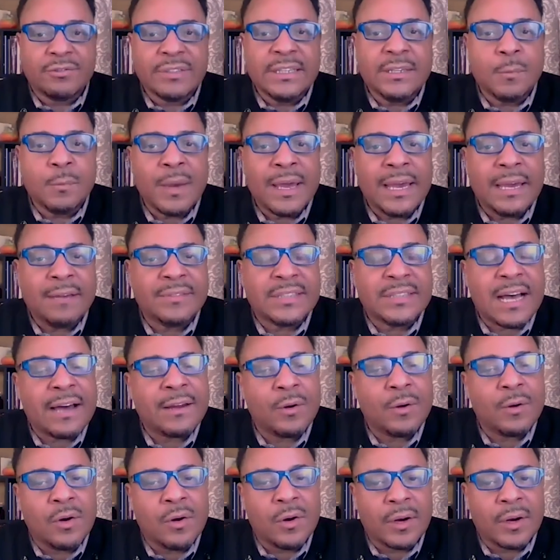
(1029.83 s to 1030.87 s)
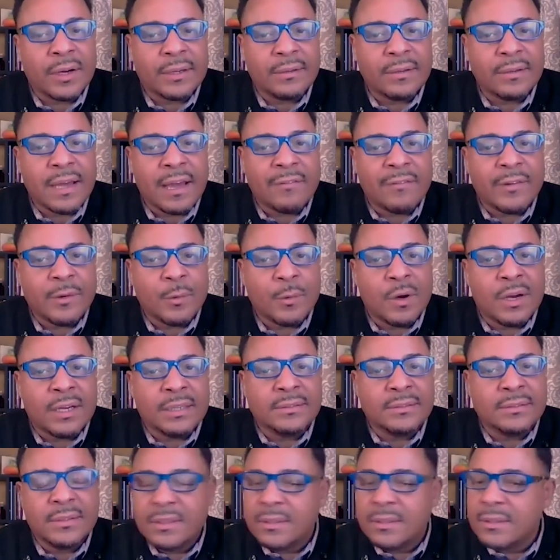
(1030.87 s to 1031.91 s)
GreenWave.org.
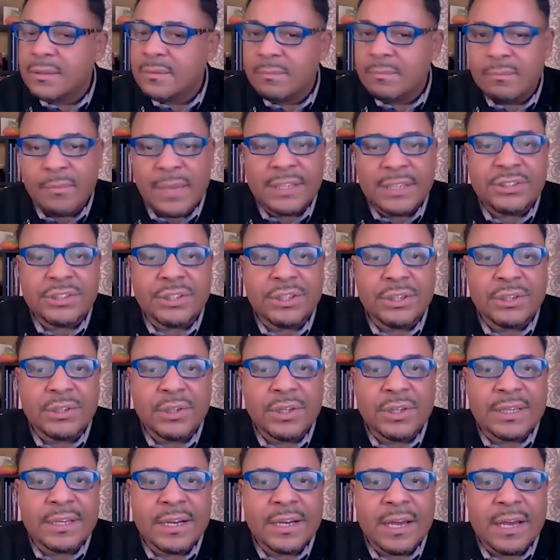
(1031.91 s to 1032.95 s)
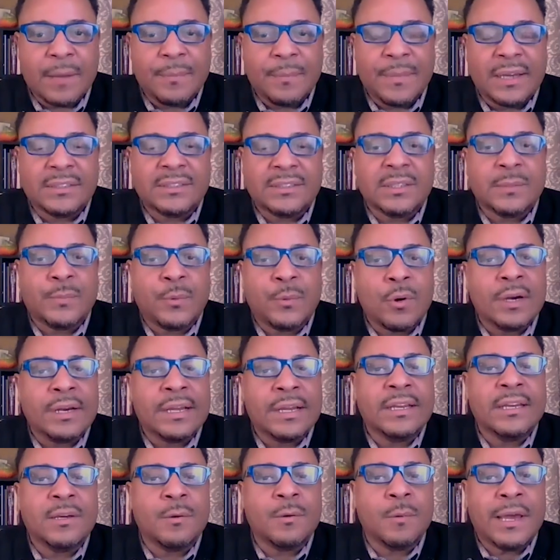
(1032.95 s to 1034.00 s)
Everyone, make sure you look it up and support
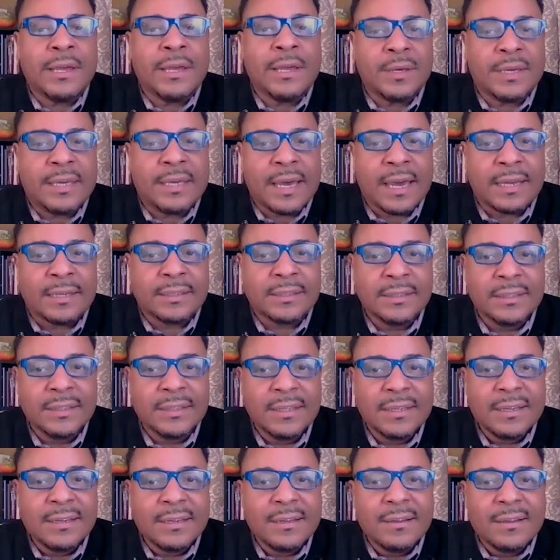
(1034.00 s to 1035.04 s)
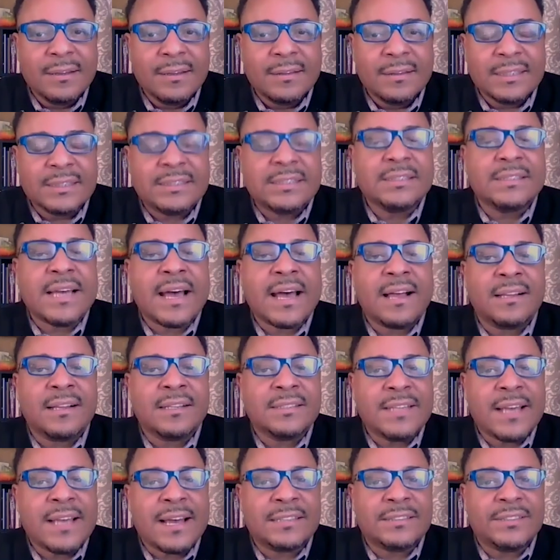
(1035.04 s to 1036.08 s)
any way you can. This is
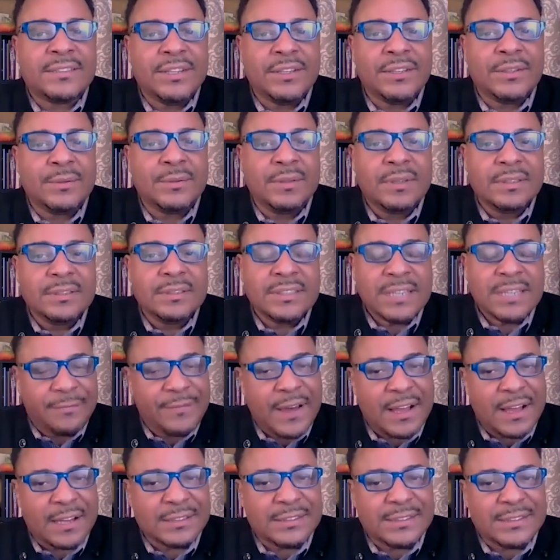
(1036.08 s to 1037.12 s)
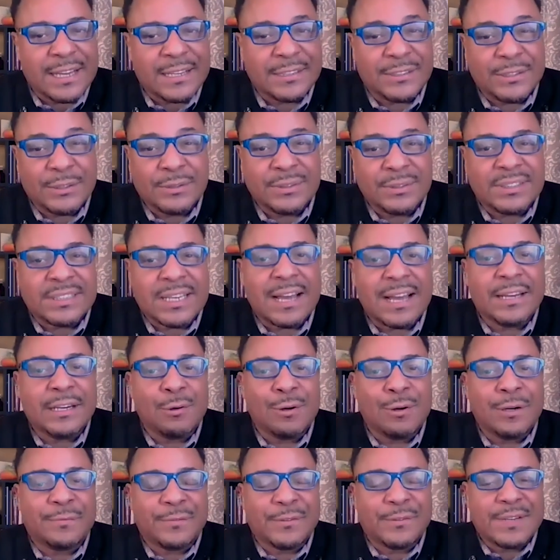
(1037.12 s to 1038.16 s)
Alex Askew, Chef Alex Askew, signing
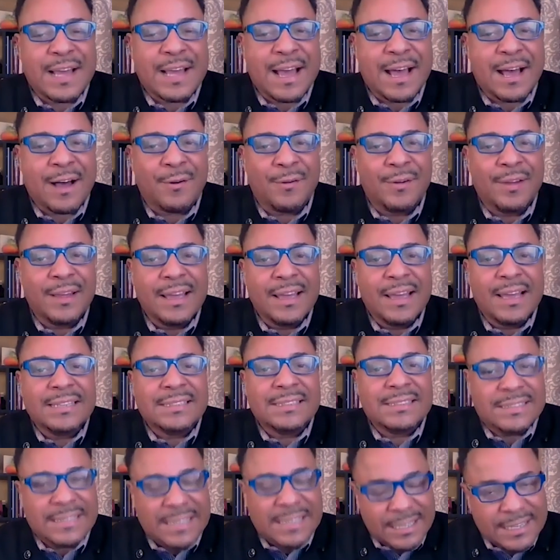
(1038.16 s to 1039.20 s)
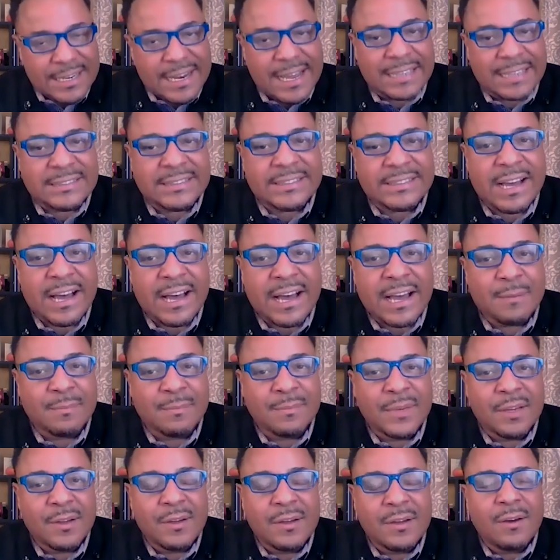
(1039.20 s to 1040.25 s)
off for now. See you next
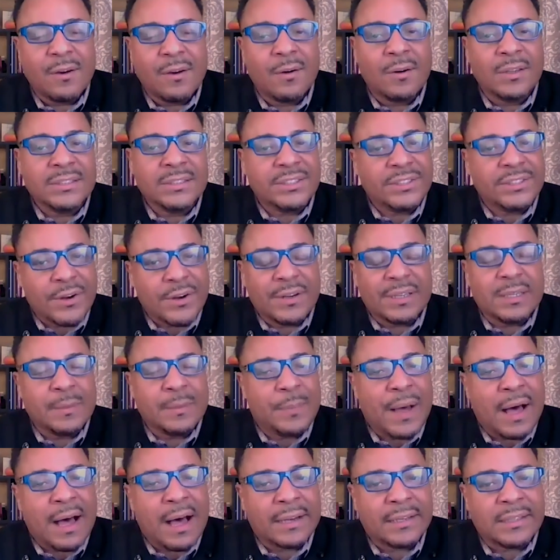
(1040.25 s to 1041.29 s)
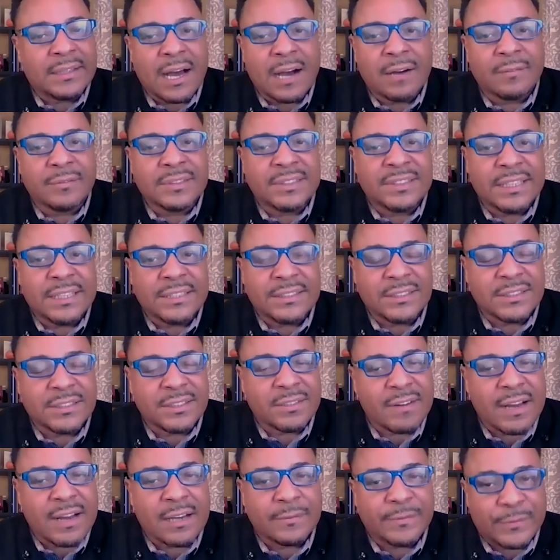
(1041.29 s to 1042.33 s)
time on Stirring the Pot, conversations
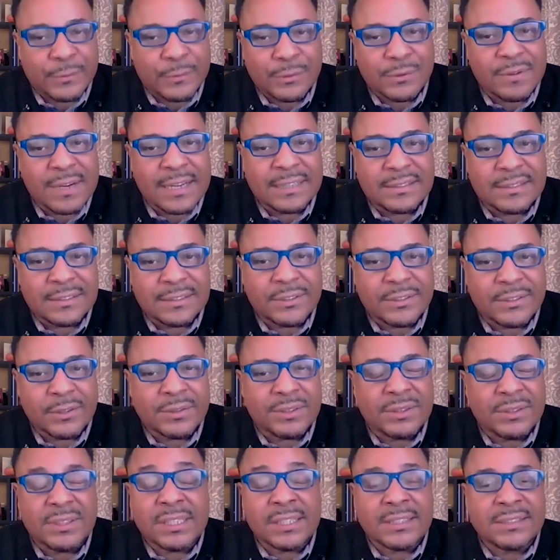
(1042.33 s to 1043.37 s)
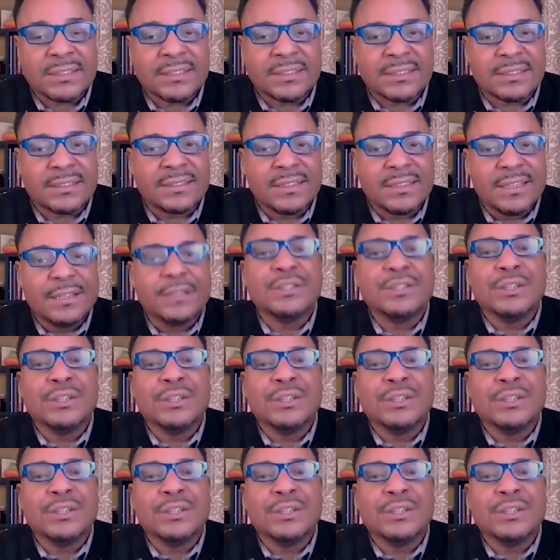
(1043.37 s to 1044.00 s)
around food, race, and social justice.